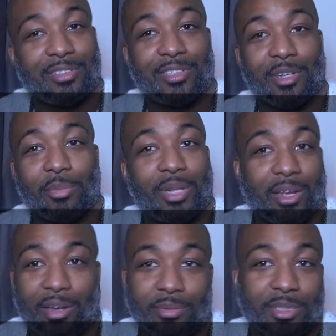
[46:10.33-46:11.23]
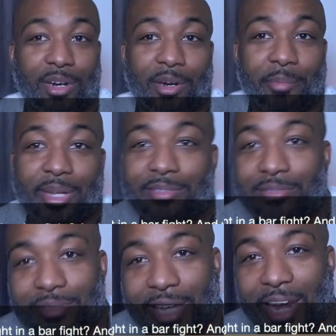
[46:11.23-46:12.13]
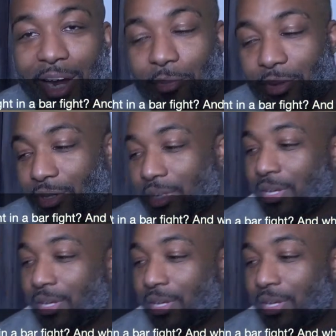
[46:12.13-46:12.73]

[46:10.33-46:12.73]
They'll be like, oh, I'm sorry, man. Can't help you.